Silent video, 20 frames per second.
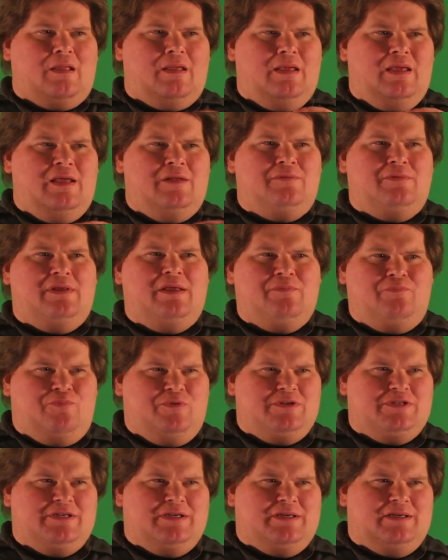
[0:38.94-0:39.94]
it it
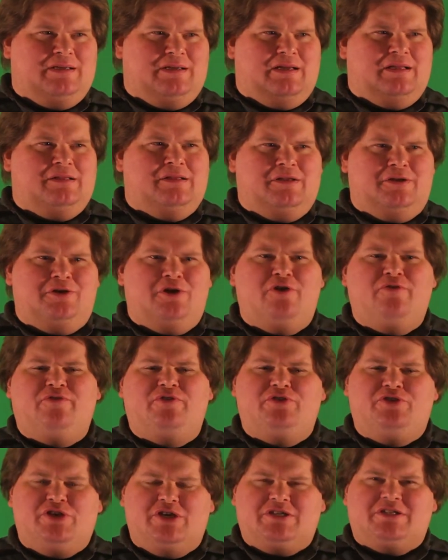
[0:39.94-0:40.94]
was a, a
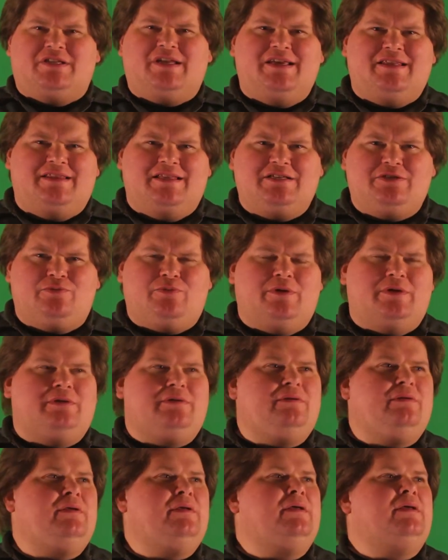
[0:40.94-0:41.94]
Lenovo just like this
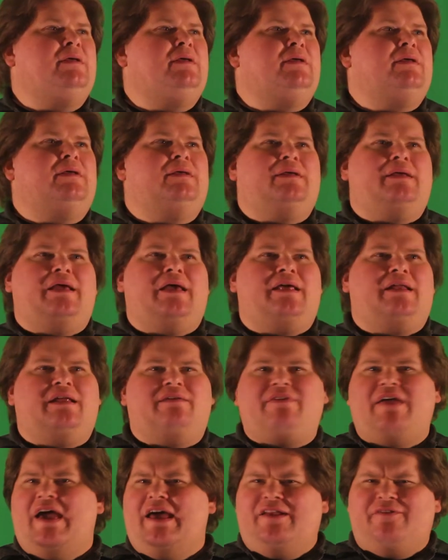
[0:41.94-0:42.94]
one, and
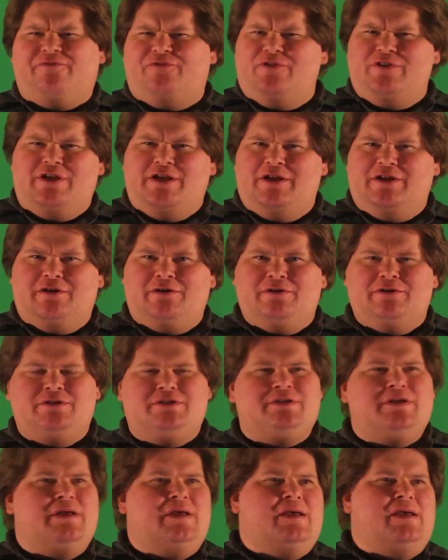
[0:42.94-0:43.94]
I've had it for
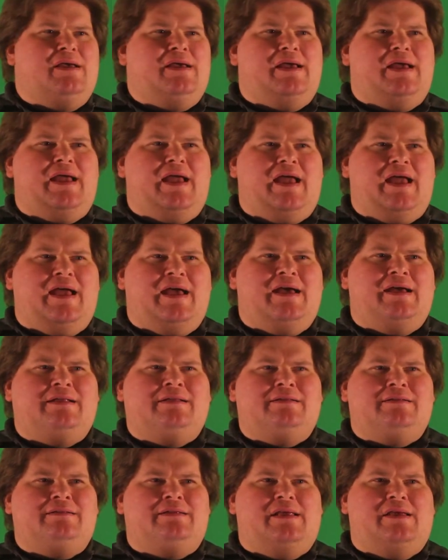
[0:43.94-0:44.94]
years,
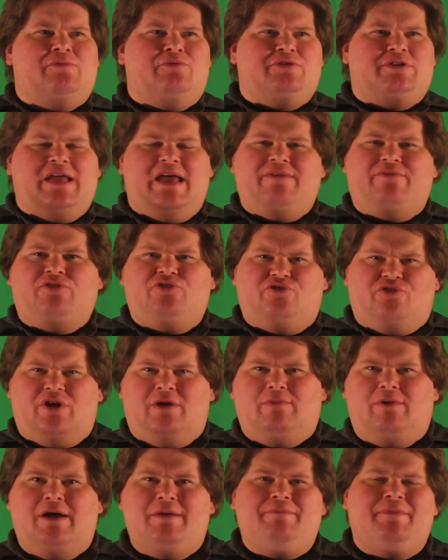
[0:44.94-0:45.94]
and it was having
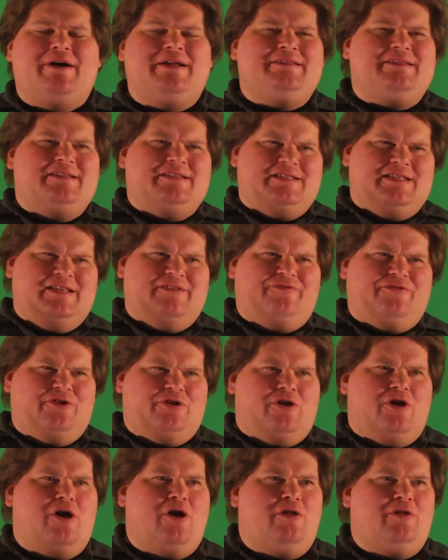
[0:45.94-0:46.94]
trouble. I bought this thing for
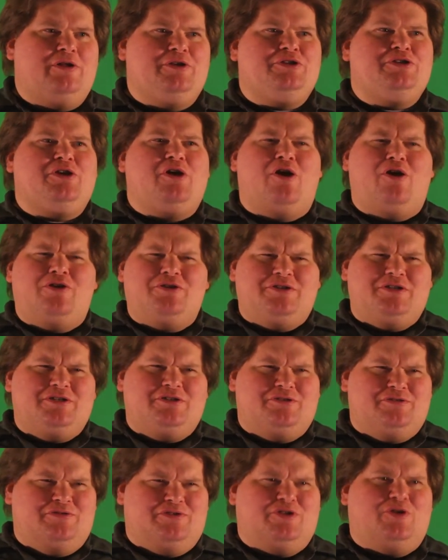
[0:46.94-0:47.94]
college. College
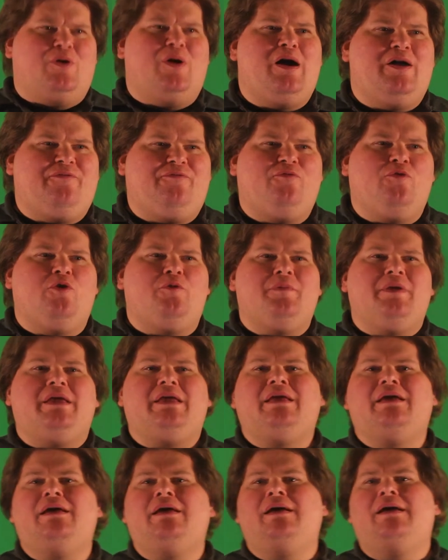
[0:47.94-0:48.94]
didn't do squat for
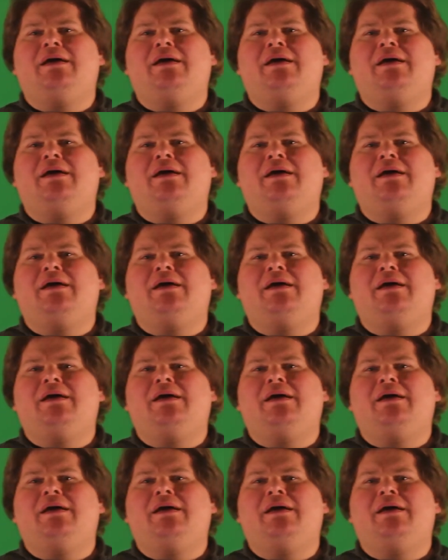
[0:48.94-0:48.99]
me.